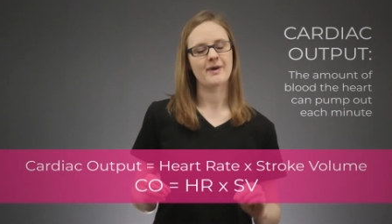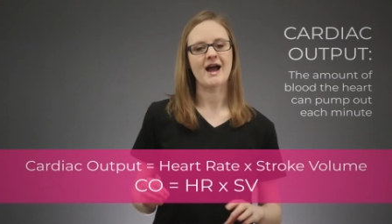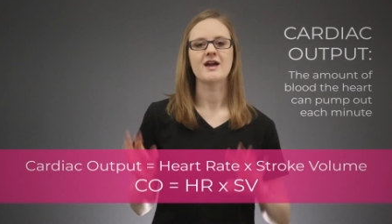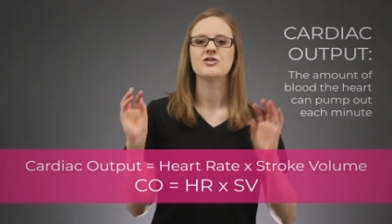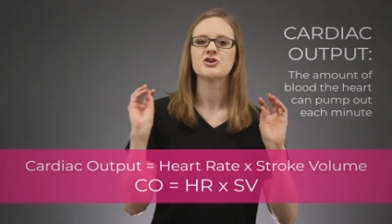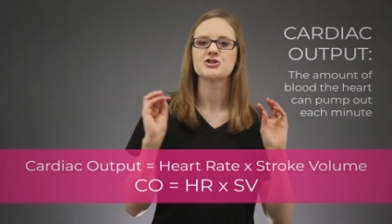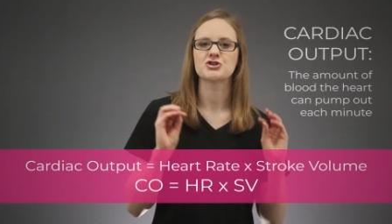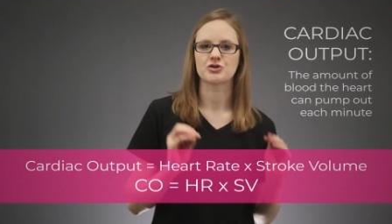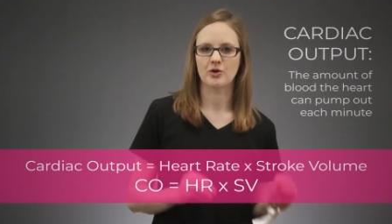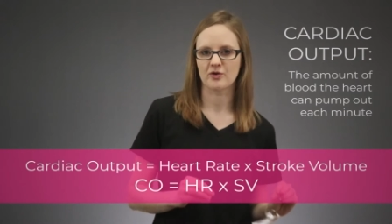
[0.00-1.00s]
by the
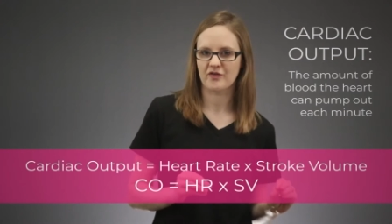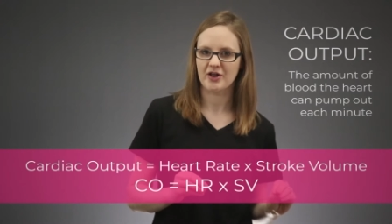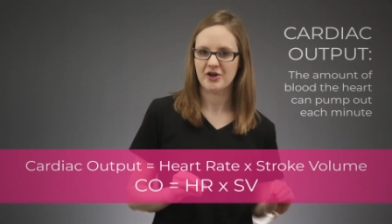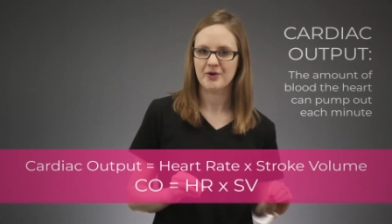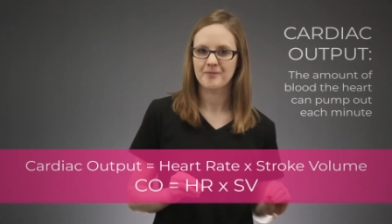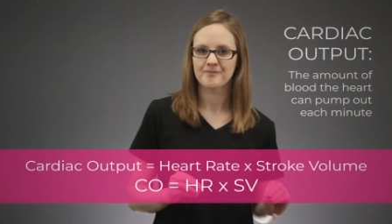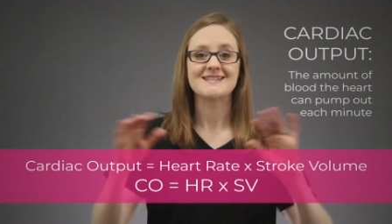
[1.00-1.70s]
stroke volume.